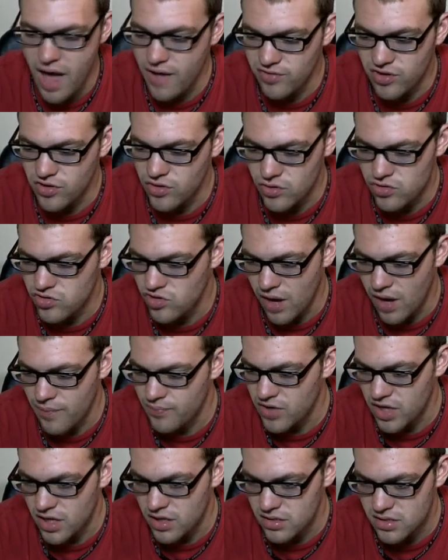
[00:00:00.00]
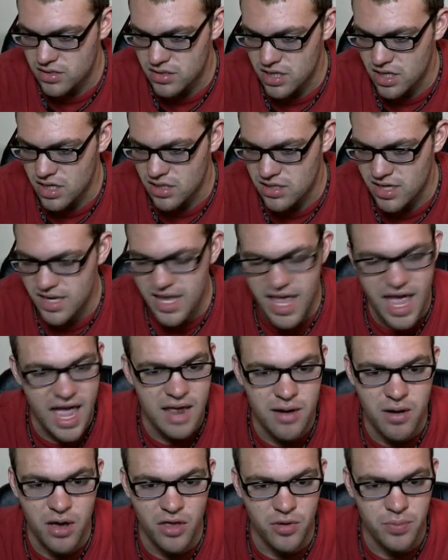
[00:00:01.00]
do something to
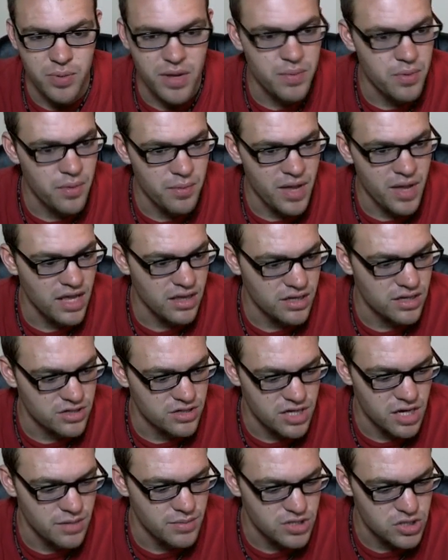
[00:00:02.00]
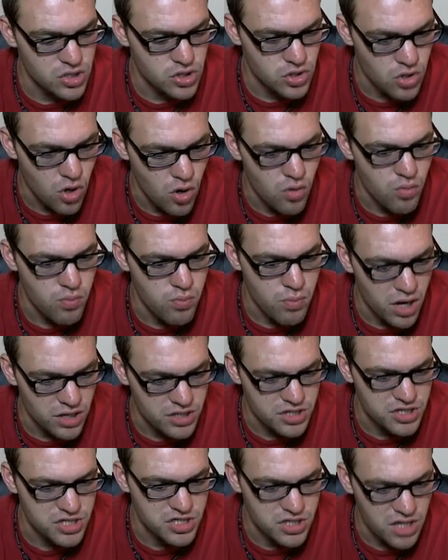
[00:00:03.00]
gain other people, man. There's going to be so
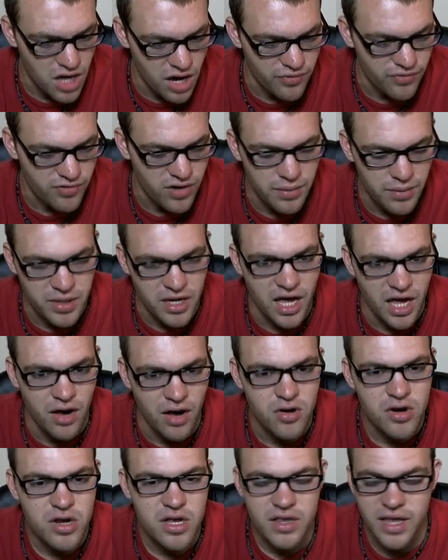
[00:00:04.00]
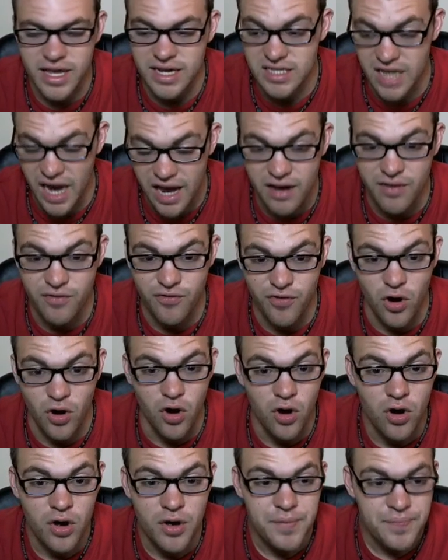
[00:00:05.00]
much stuff coming out. Like,
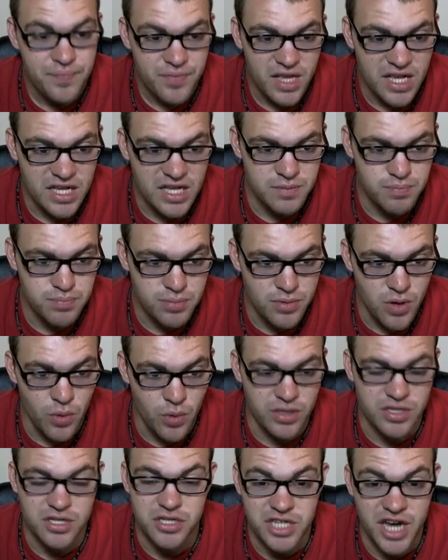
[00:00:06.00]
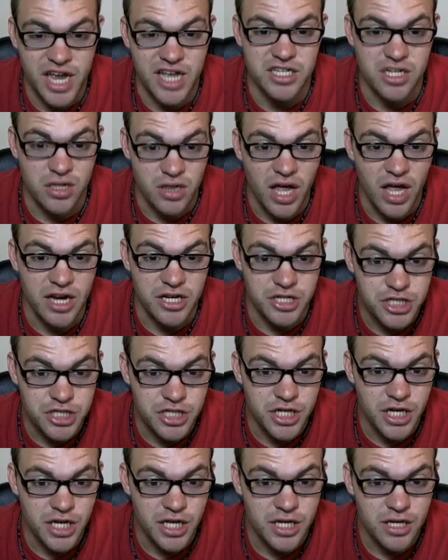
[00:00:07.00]
Titanfall is going to change a lot of
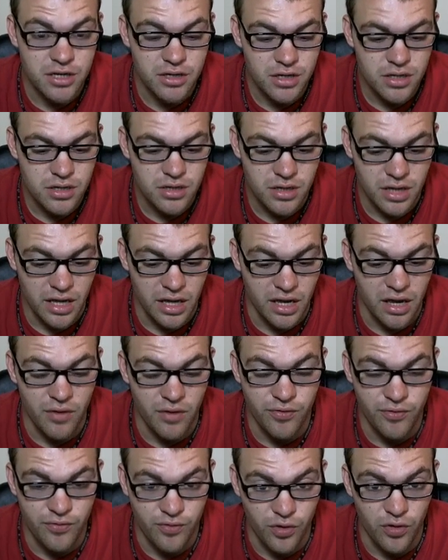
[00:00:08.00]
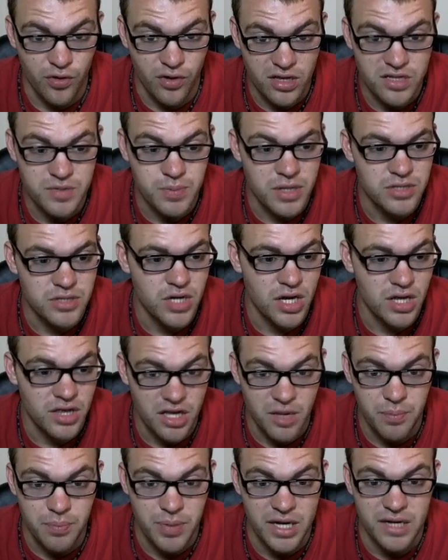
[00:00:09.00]
shit. Like, especially on the
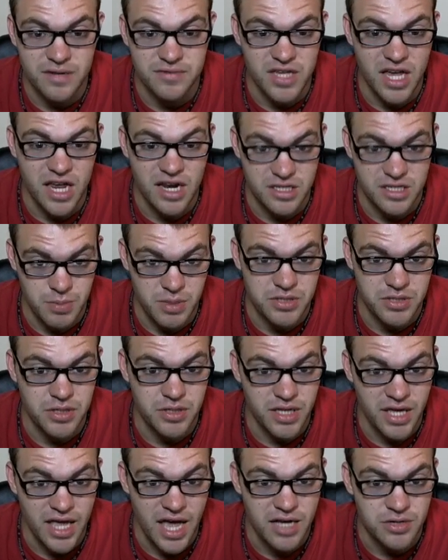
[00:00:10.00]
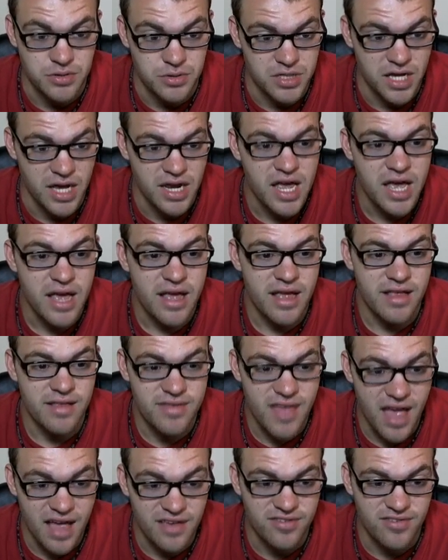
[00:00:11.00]
competitive side and especially on the casual side.
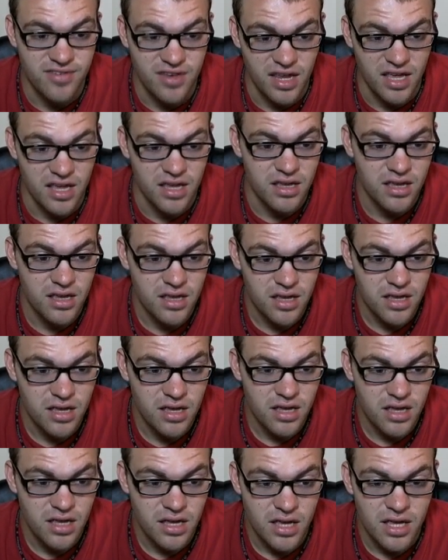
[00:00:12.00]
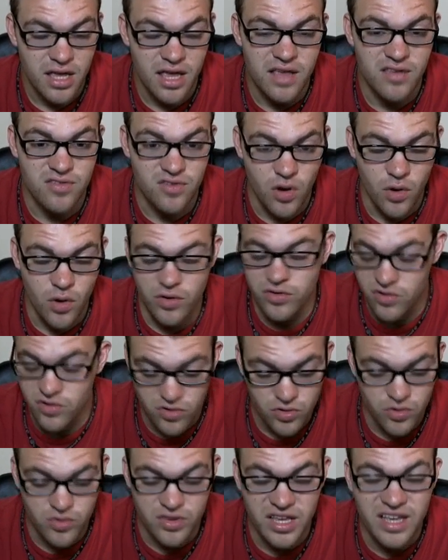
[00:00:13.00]
Destiny is going to
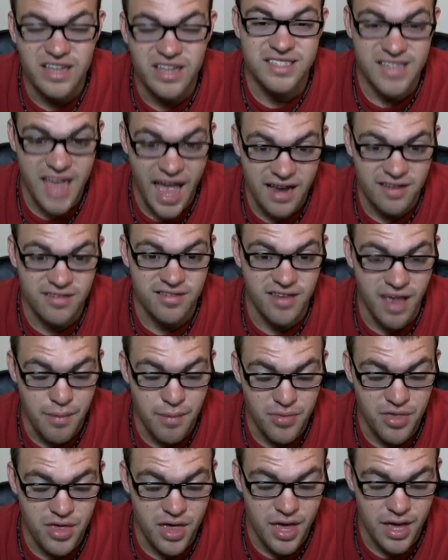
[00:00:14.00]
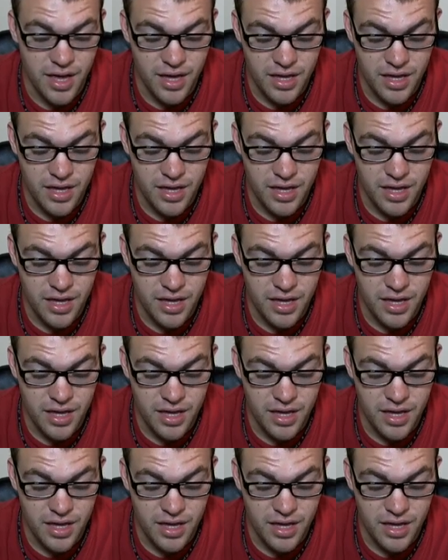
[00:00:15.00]
do the exact same thing.